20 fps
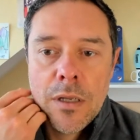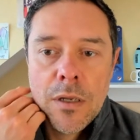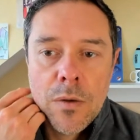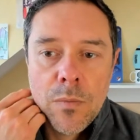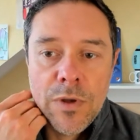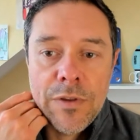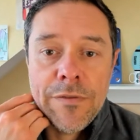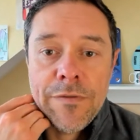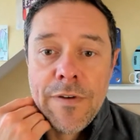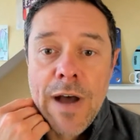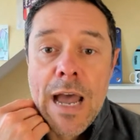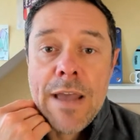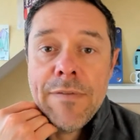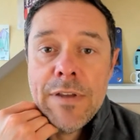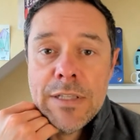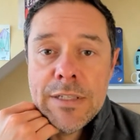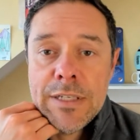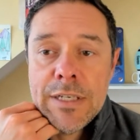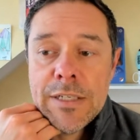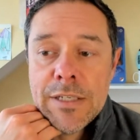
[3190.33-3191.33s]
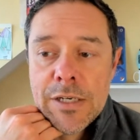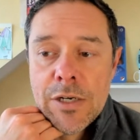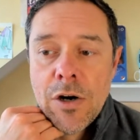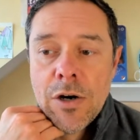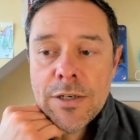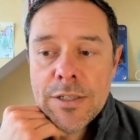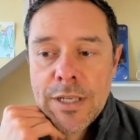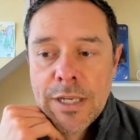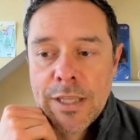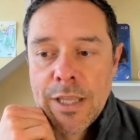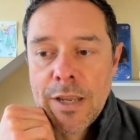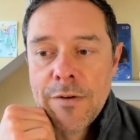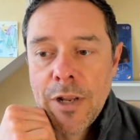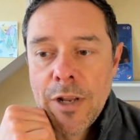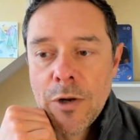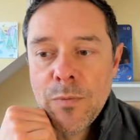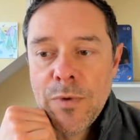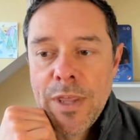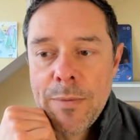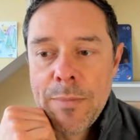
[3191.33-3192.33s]
with 5 in-season cards like they've
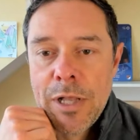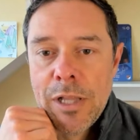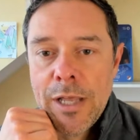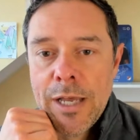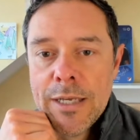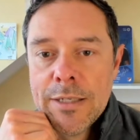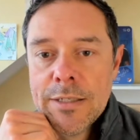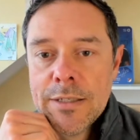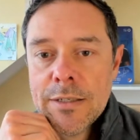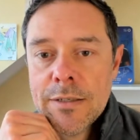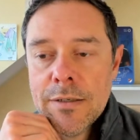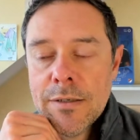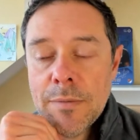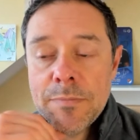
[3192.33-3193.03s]
done with MLS.